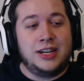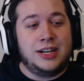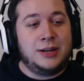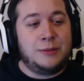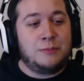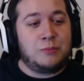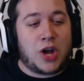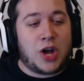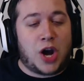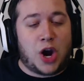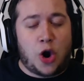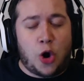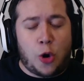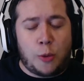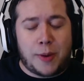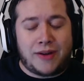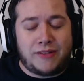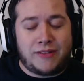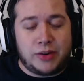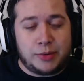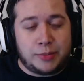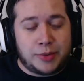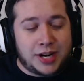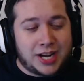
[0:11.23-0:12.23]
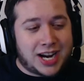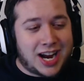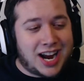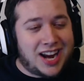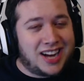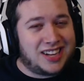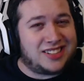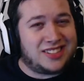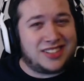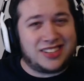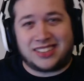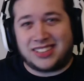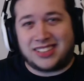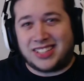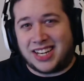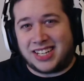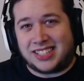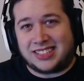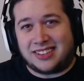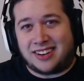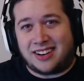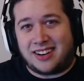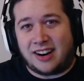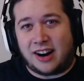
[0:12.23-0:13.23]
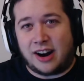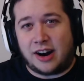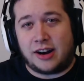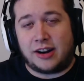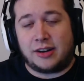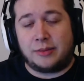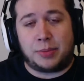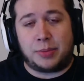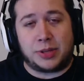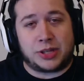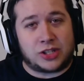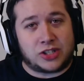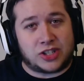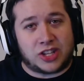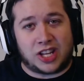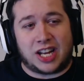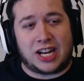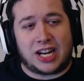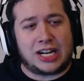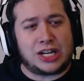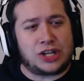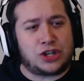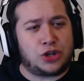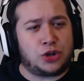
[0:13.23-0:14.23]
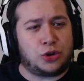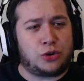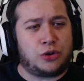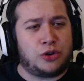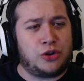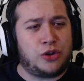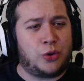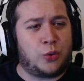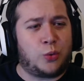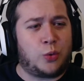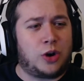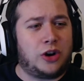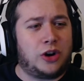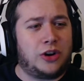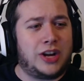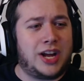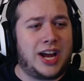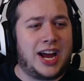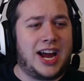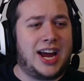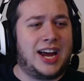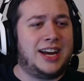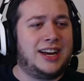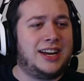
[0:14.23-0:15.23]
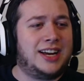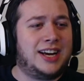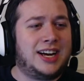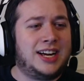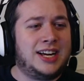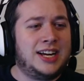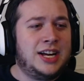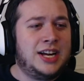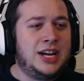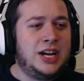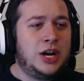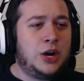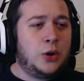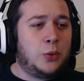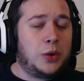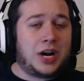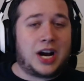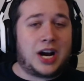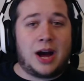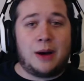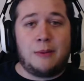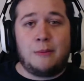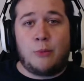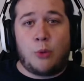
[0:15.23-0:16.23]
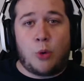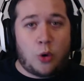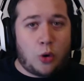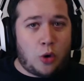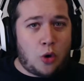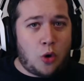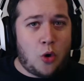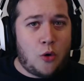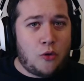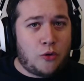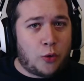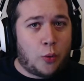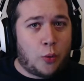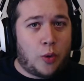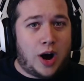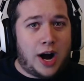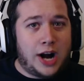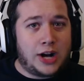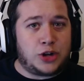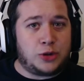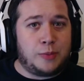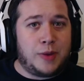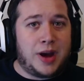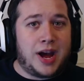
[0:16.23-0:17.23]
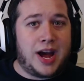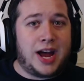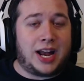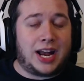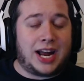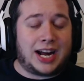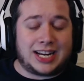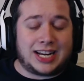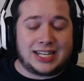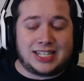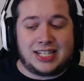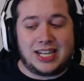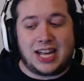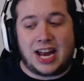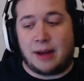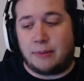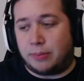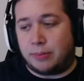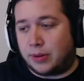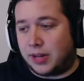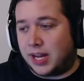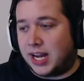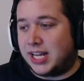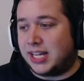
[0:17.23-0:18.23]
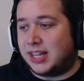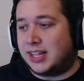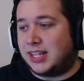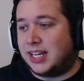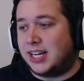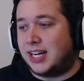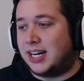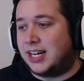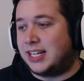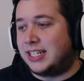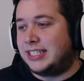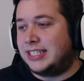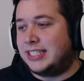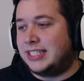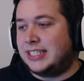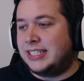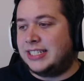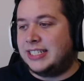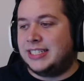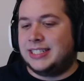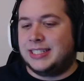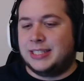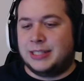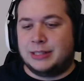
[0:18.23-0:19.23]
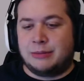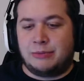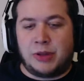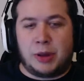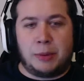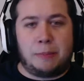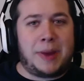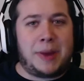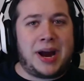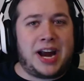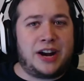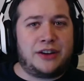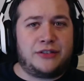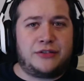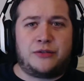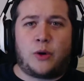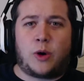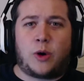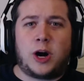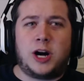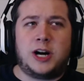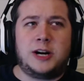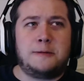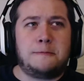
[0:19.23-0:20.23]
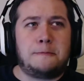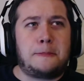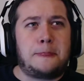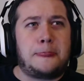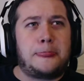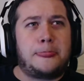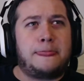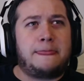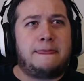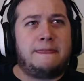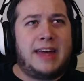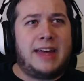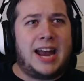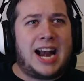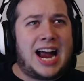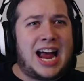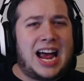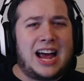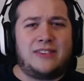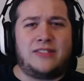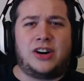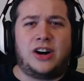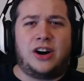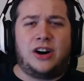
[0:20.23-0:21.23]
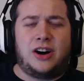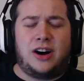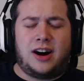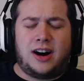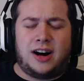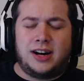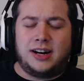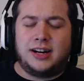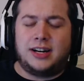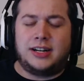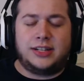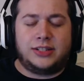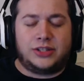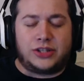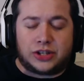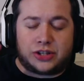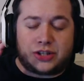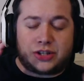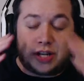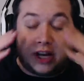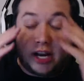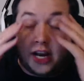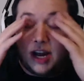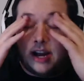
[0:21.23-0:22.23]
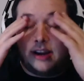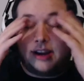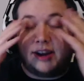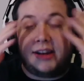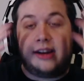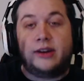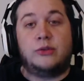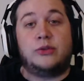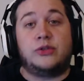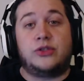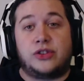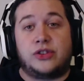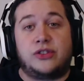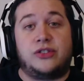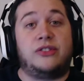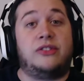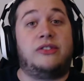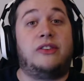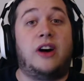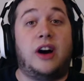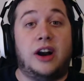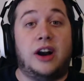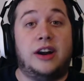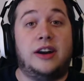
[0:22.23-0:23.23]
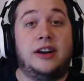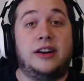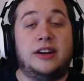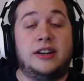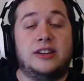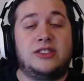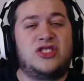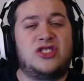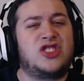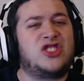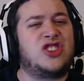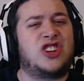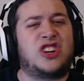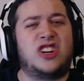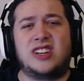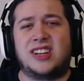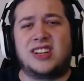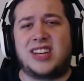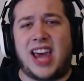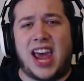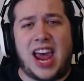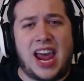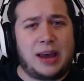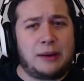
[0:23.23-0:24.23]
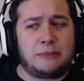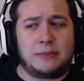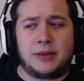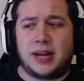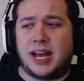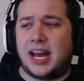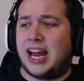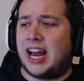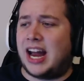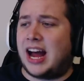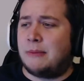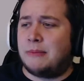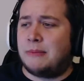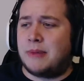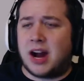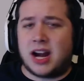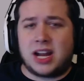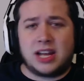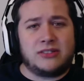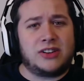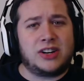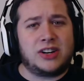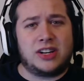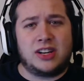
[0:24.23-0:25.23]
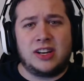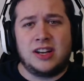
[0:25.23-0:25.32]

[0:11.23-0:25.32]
I hope everybody kind of took that to heart, but there's a lot of children in the world, and we got more Overwatch, man. Like I said, I played the beta for it, and I have it was just fun. It's just a good game, and I'm not even